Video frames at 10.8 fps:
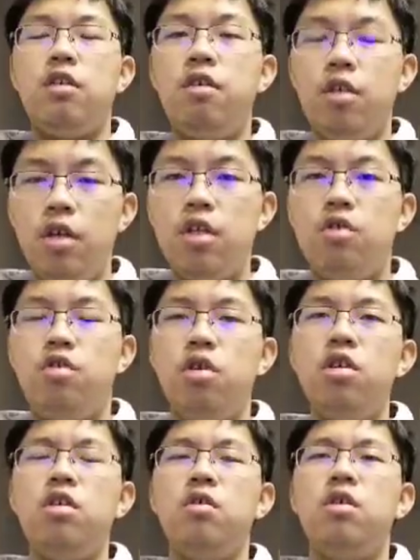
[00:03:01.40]
a
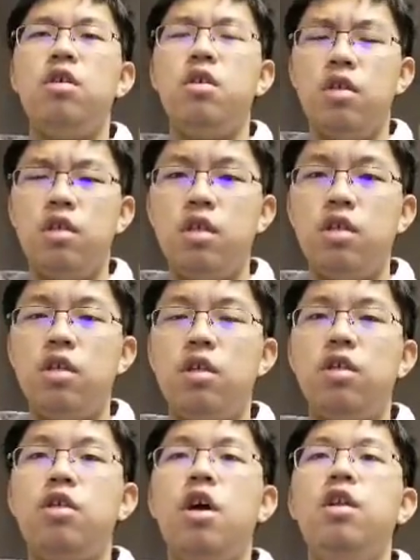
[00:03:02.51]
traditional is
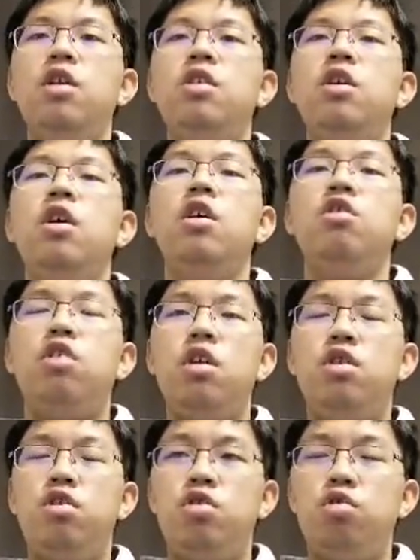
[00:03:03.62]
a Chinese
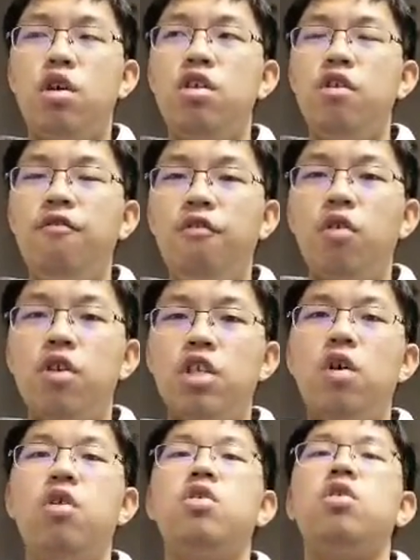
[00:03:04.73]
24
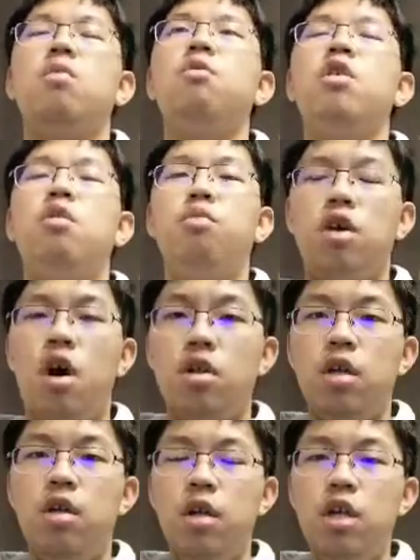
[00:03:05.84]
solar term we
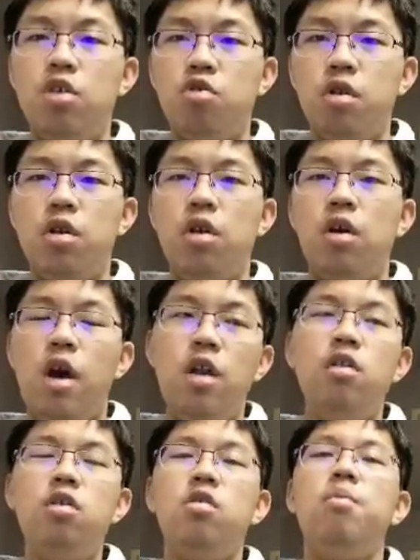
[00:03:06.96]
call Li Chun, and
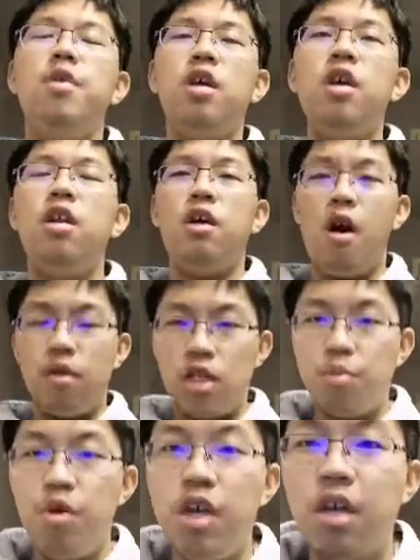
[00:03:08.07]
also the beginning of the
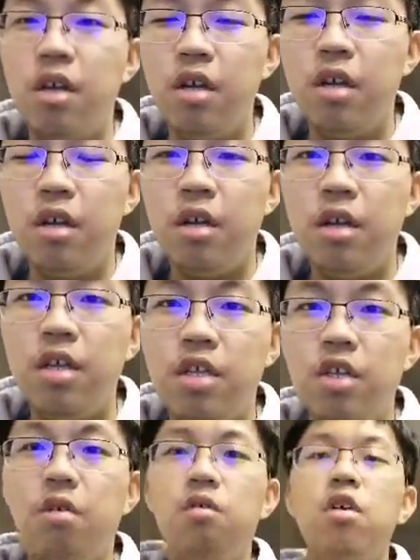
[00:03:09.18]
spring.
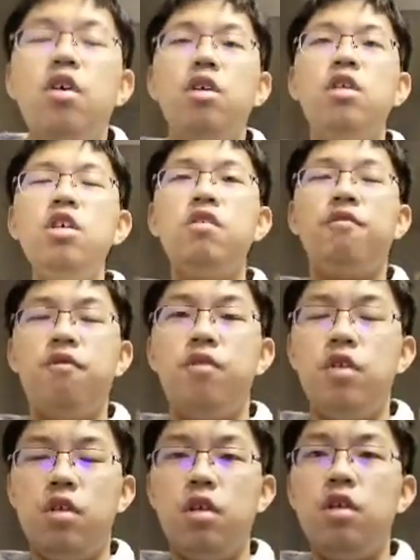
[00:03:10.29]
So this
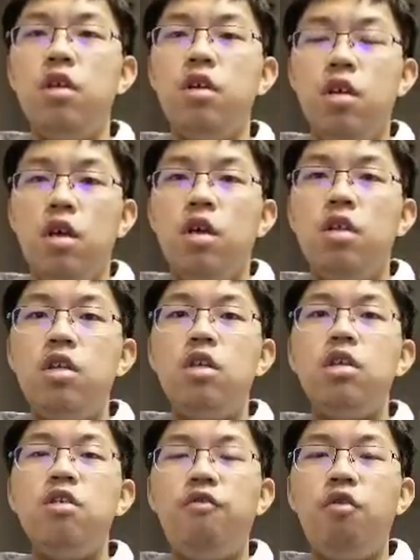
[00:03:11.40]

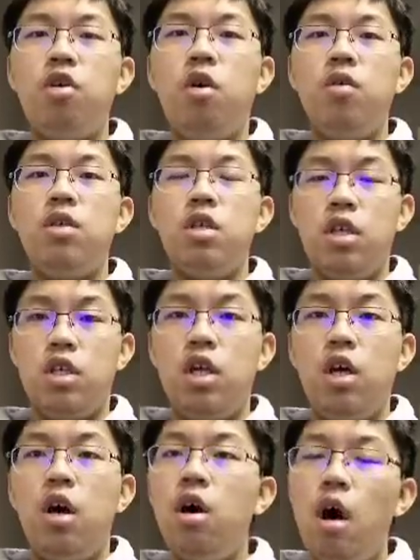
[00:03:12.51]
4 coincidence
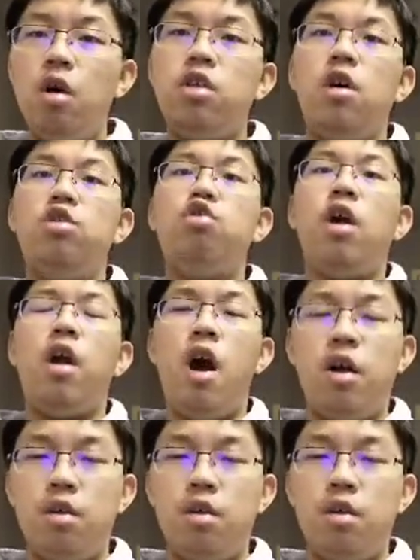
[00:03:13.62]
also attract